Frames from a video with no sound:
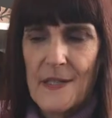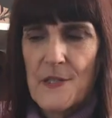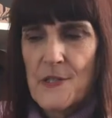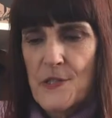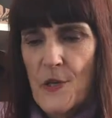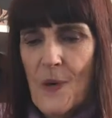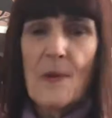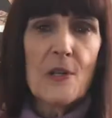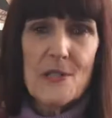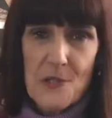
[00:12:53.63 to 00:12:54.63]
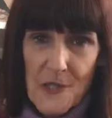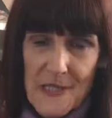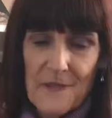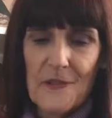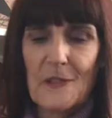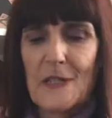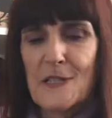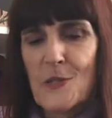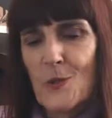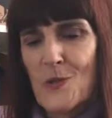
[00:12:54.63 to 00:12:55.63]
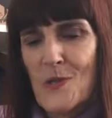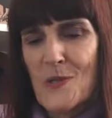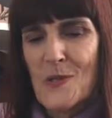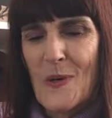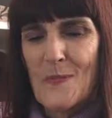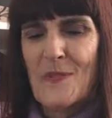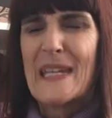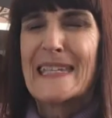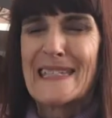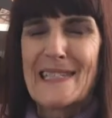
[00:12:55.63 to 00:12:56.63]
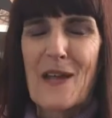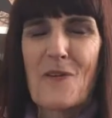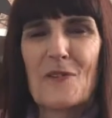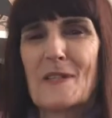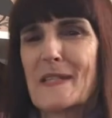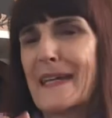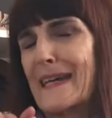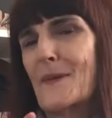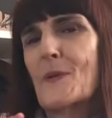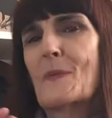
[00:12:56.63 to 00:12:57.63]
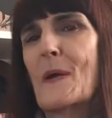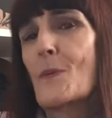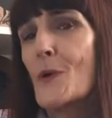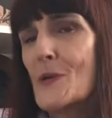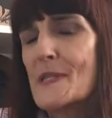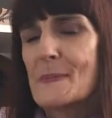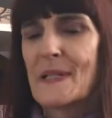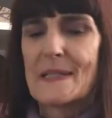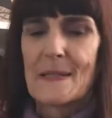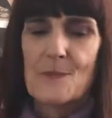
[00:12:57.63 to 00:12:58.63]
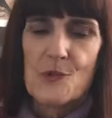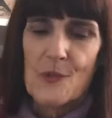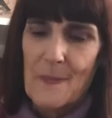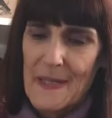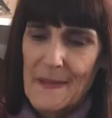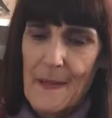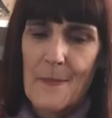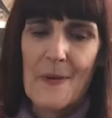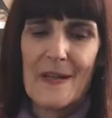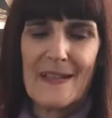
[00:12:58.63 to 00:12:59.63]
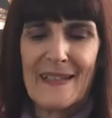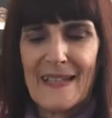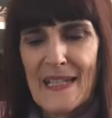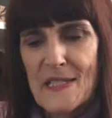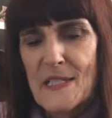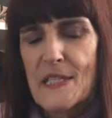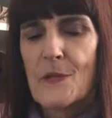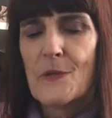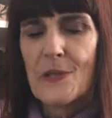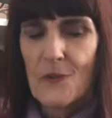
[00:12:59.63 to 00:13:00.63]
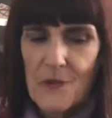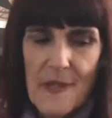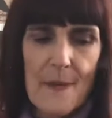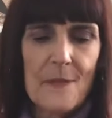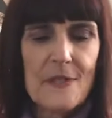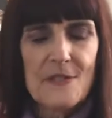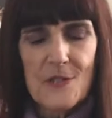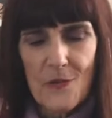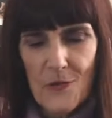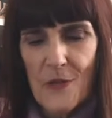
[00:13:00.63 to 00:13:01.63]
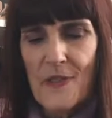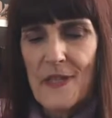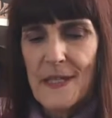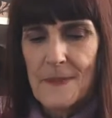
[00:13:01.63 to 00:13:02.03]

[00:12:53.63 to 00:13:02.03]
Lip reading: So I'm already starting to feel it, I told you. So I'm being as careful as I can with my words because I'm tripping them and stuttering over them and so forth.